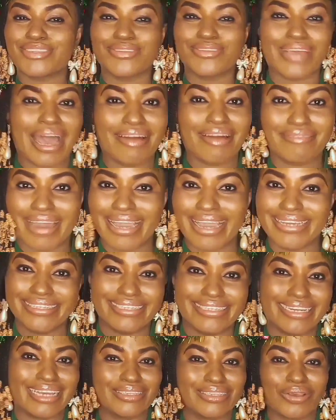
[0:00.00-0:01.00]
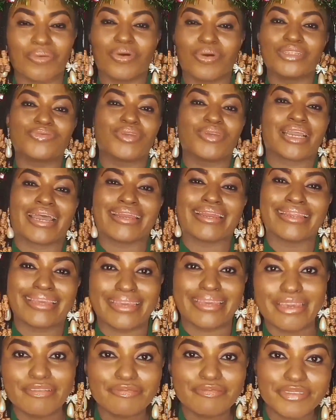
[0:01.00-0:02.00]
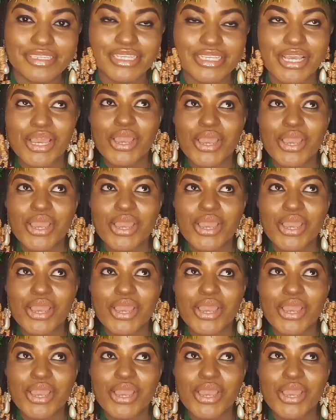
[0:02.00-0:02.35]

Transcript: to have ideas on what we can gift,